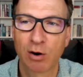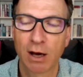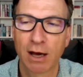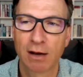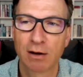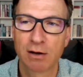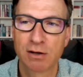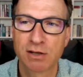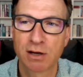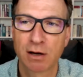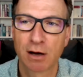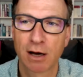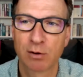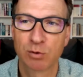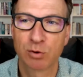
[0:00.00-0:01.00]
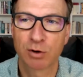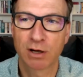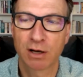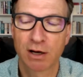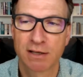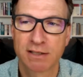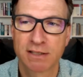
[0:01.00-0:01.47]
and I
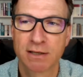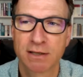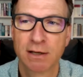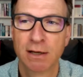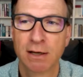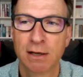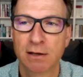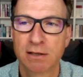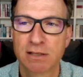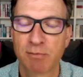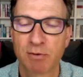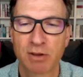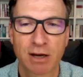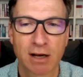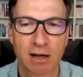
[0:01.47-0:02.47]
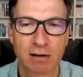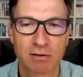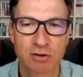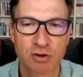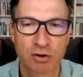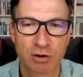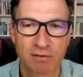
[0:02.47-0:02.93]
organise some of the
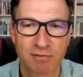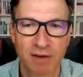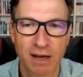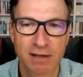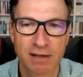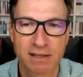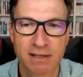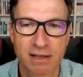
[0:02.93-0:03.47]
cultural events.